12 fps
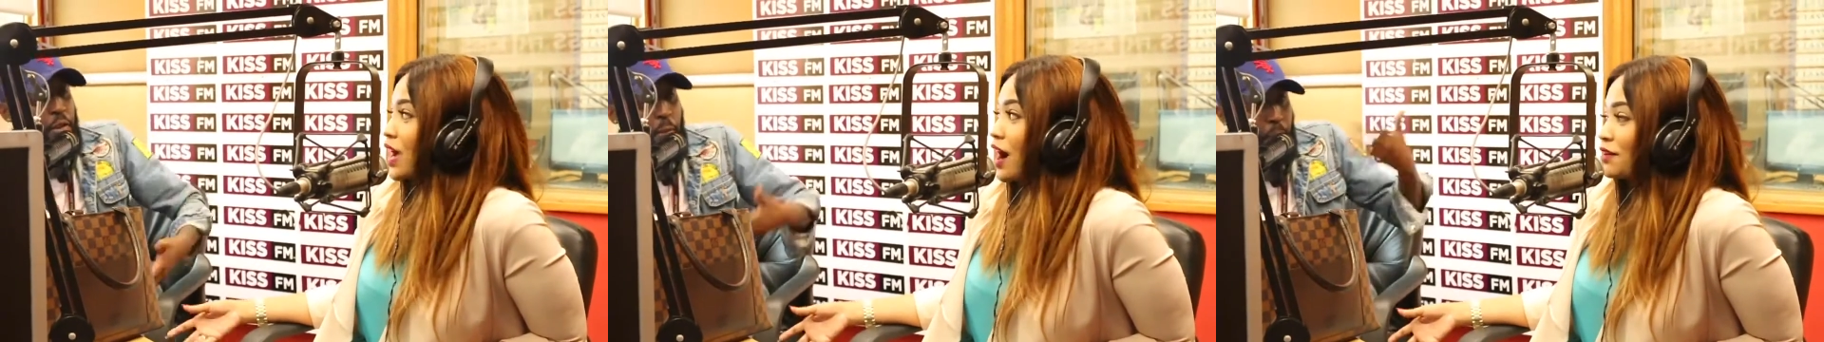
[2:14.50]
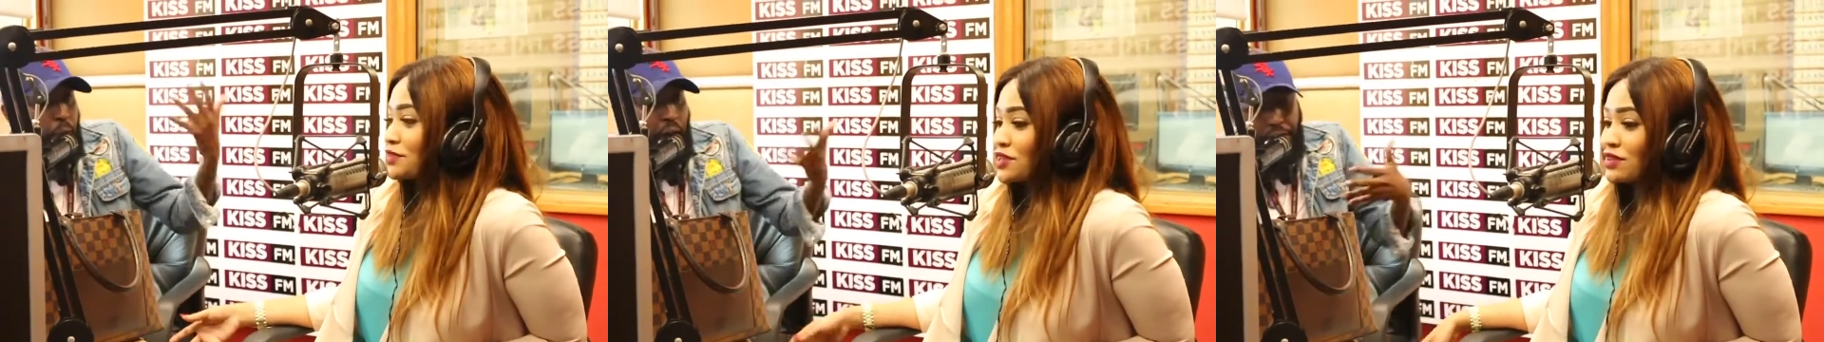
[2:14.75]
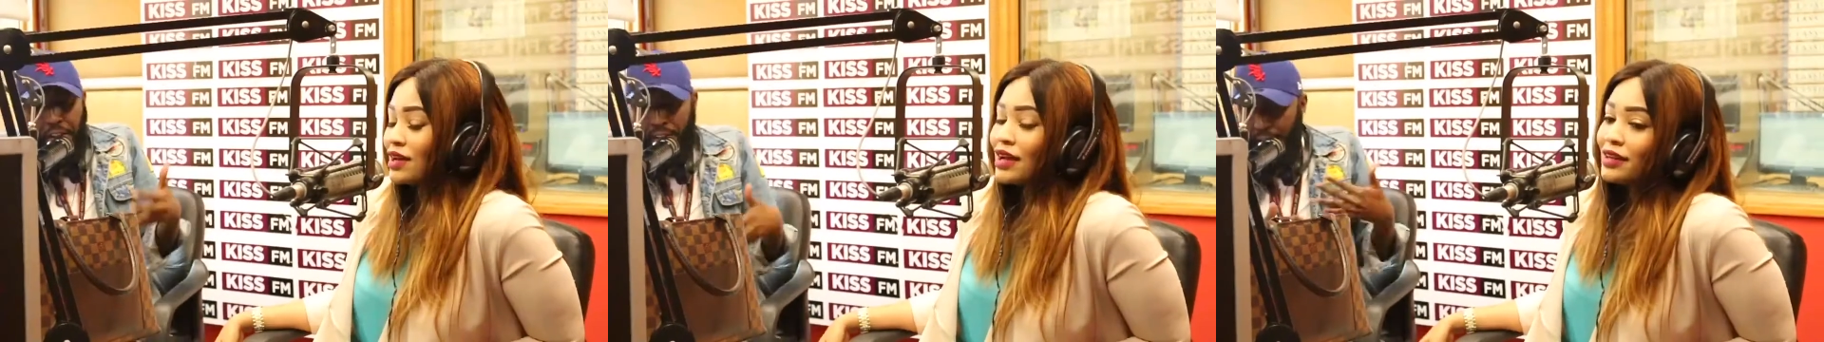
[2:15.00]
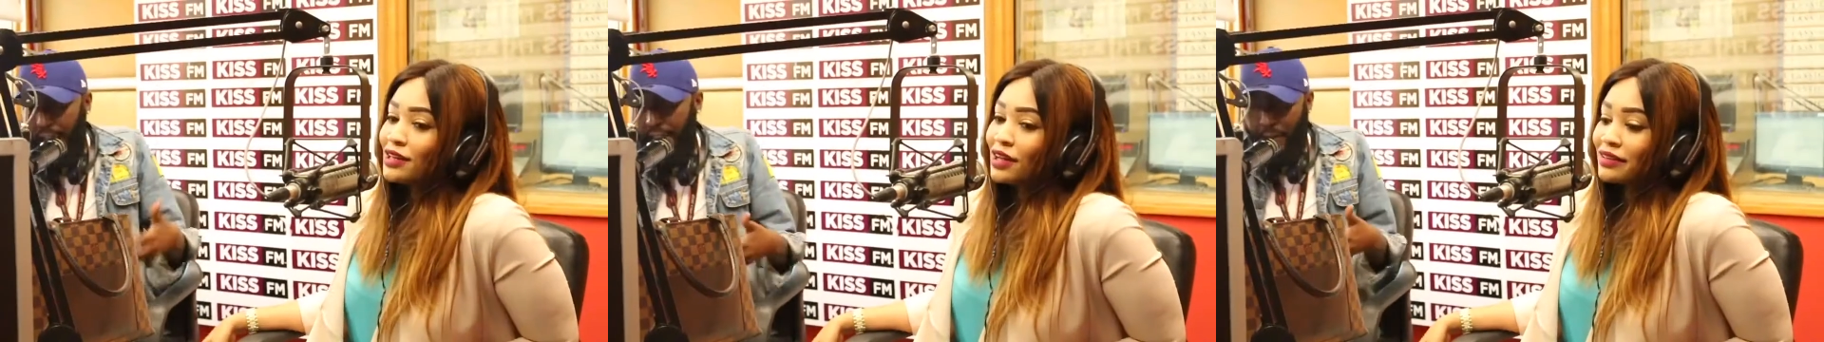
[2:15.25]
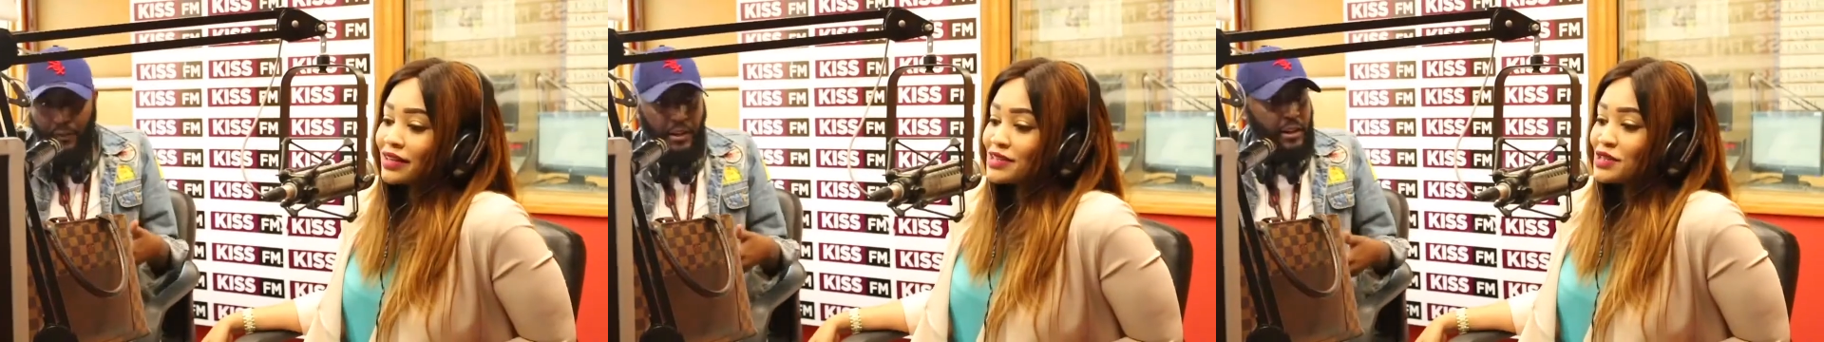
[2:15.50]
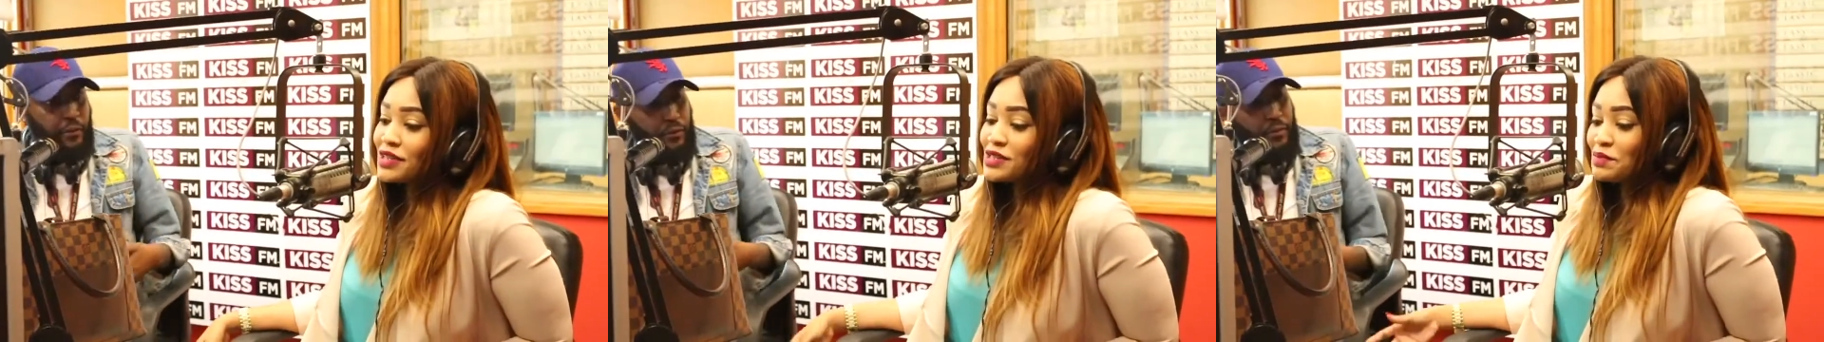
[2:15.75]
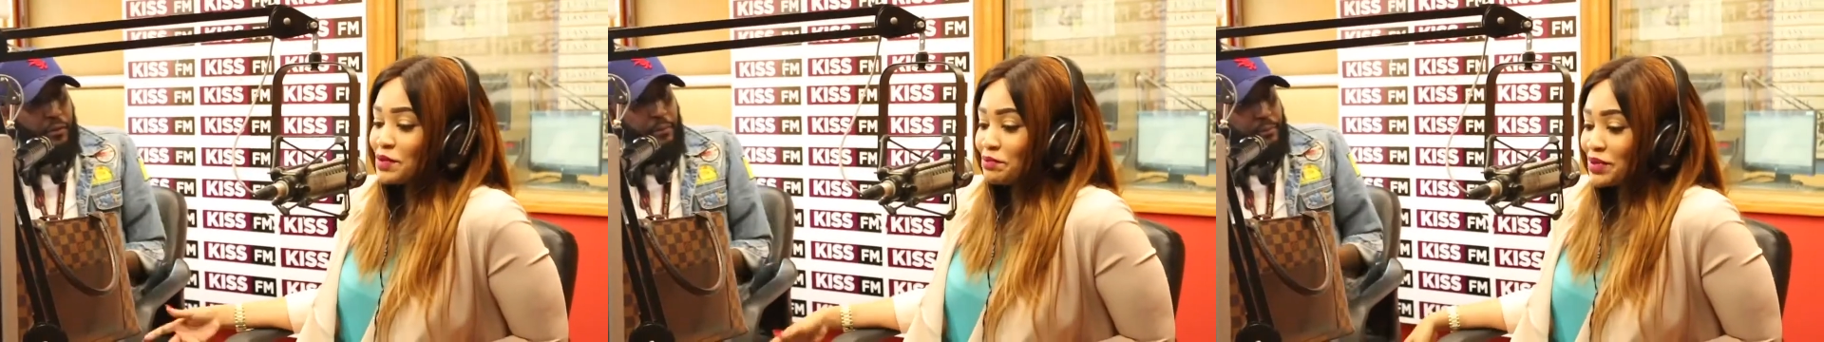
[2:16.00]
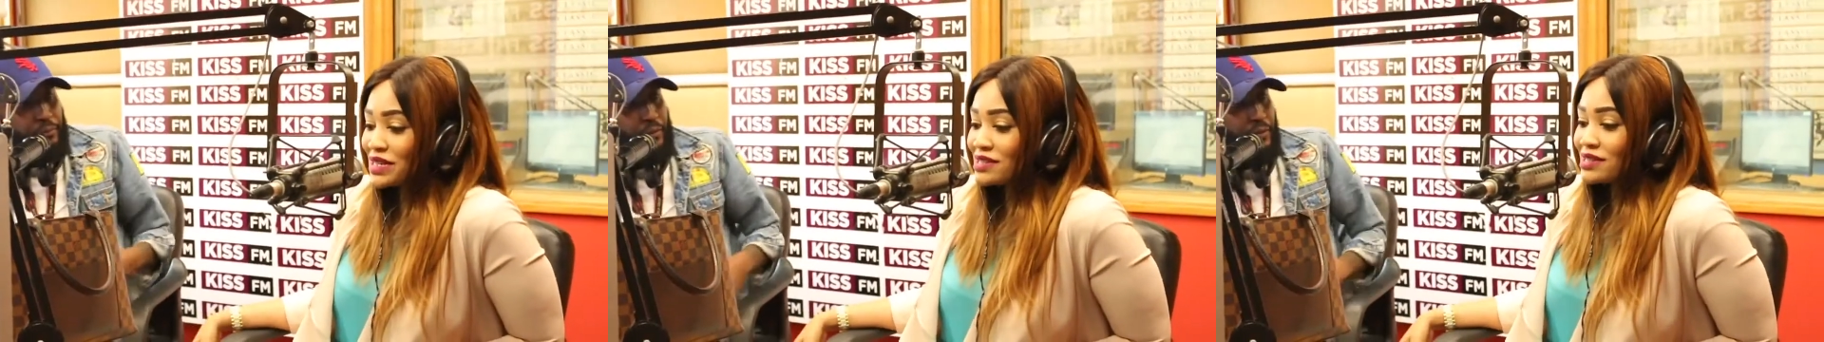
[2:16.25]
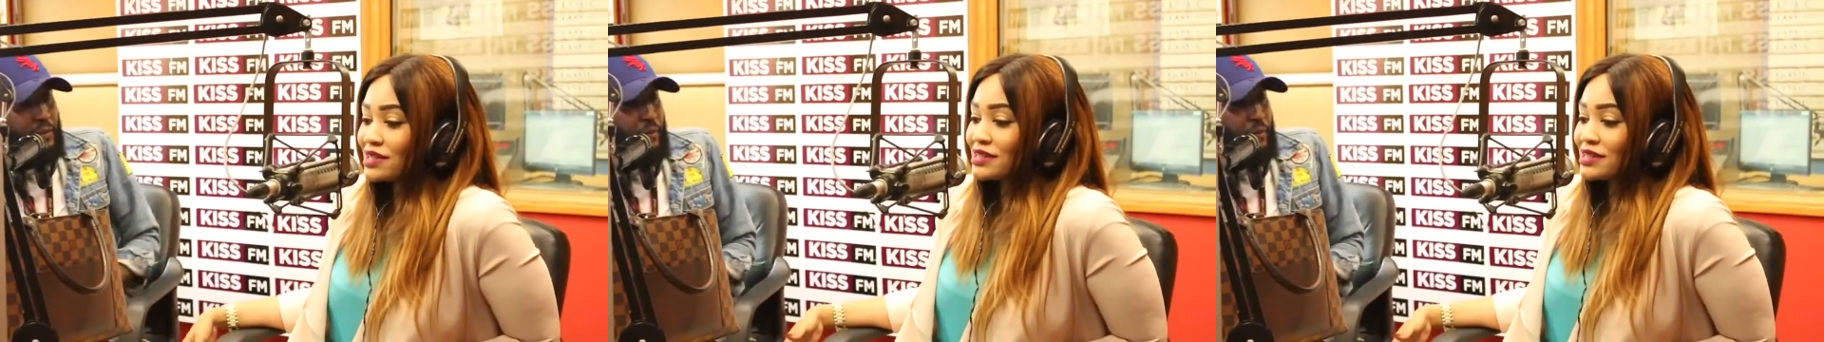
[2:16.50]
Look, it's been busy.